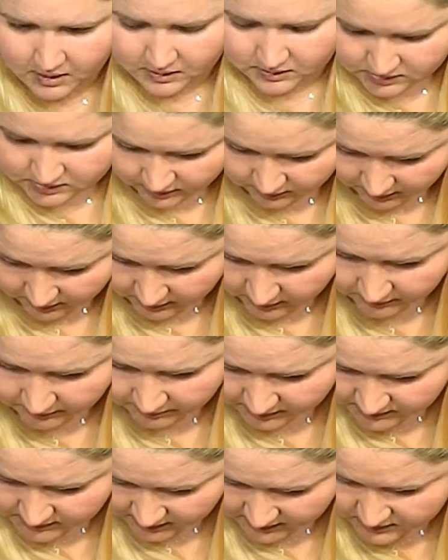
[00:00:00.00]
So
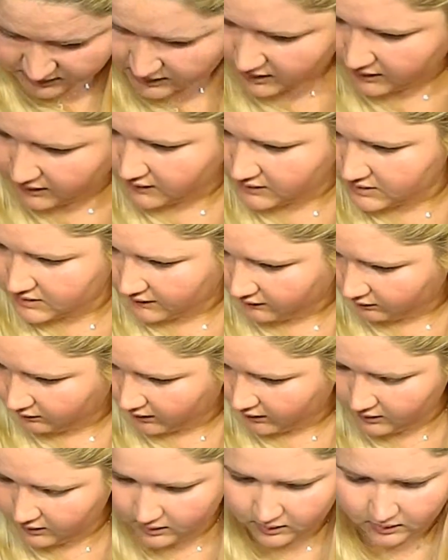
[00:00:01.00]
besides getting this
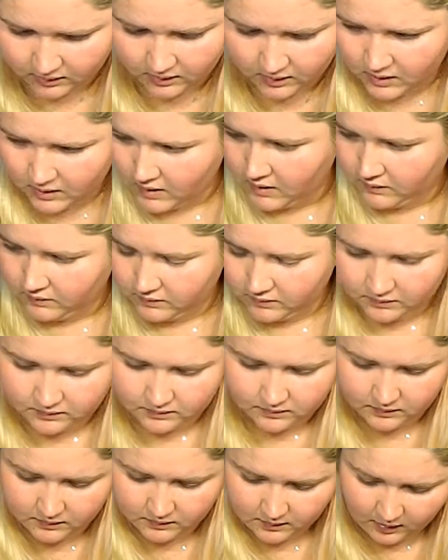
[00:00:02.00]
everywhere,
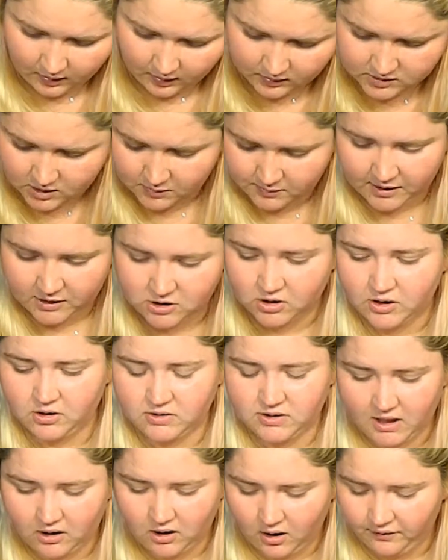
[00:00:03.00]
also make sure that
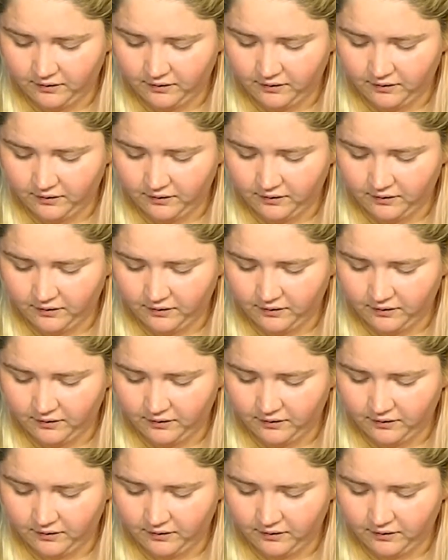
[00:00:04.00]
you take